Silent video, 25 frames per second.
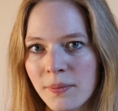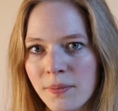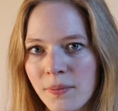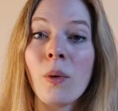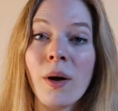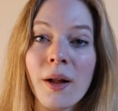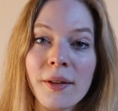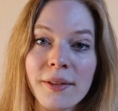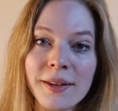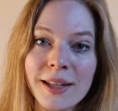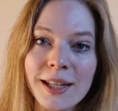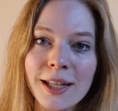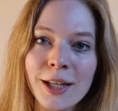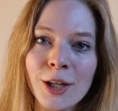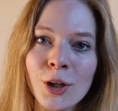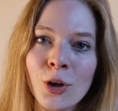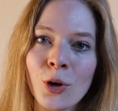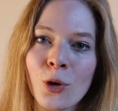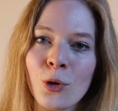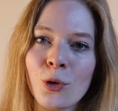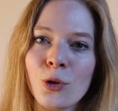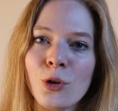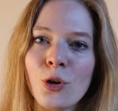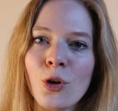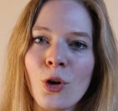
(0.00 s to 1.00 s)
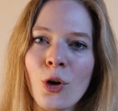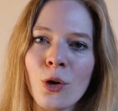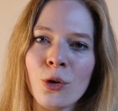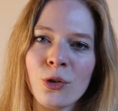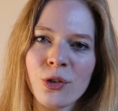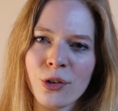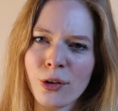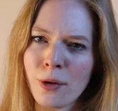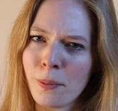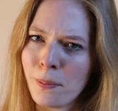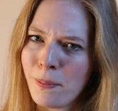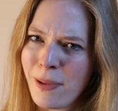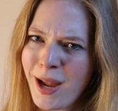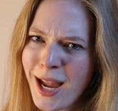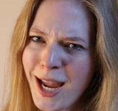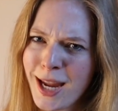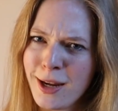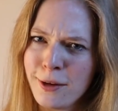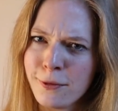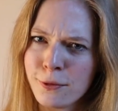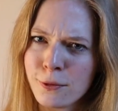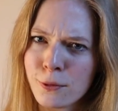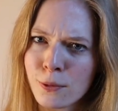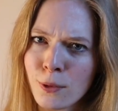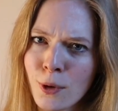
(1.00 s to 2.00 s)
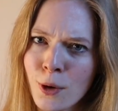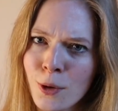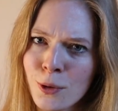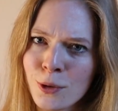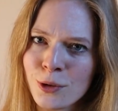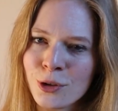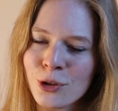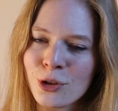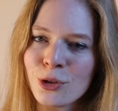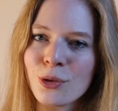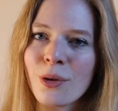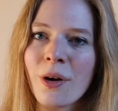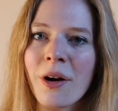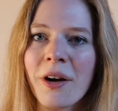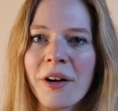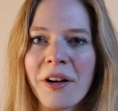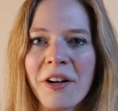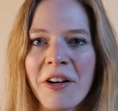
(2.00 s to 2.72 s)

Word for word: While the ego knows the paved road to our